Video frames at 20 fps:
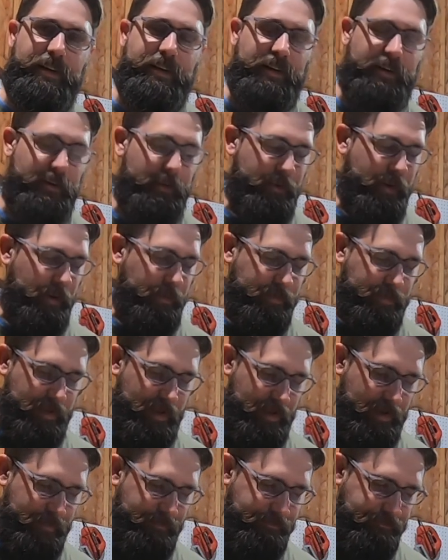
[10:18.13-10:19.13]
don't know what I was
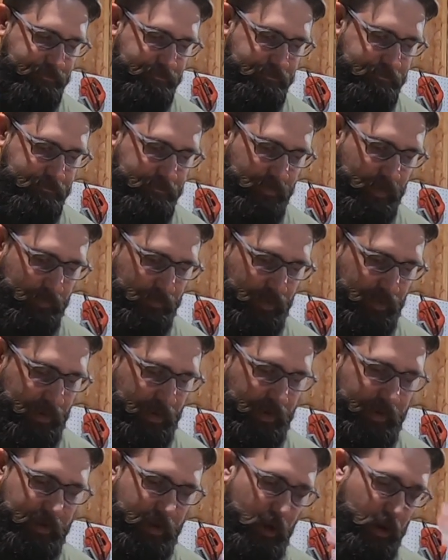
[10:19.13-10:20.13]
thinking,
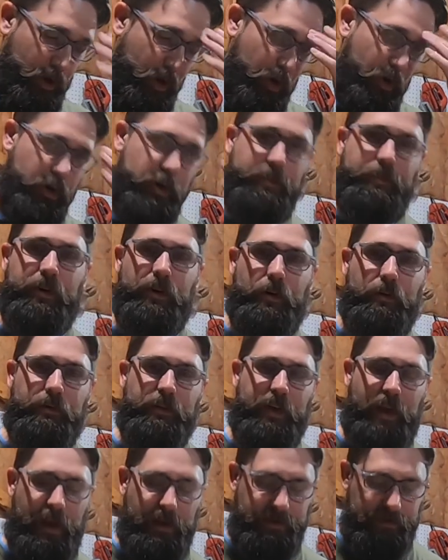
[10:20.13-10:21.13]
but it occurred to me on
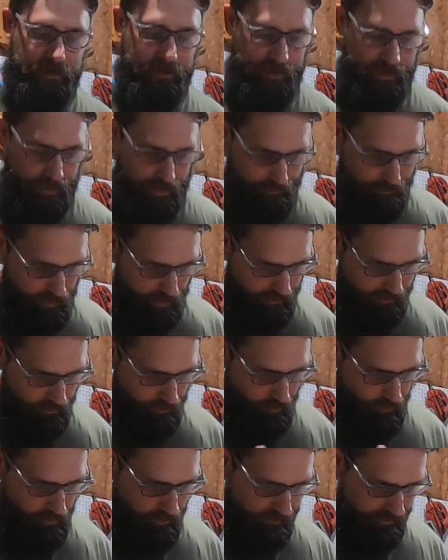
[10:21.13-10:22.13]
vacation that I marked the
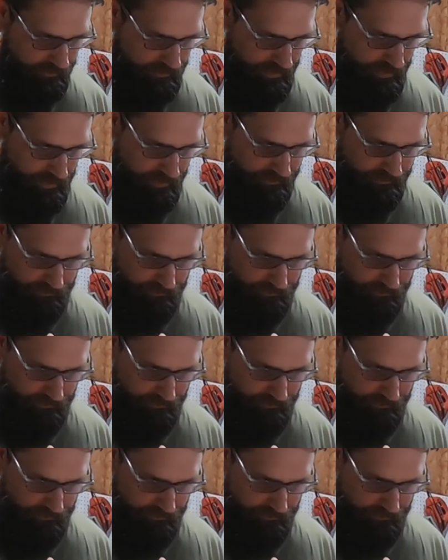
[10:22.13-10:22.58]
wrong side.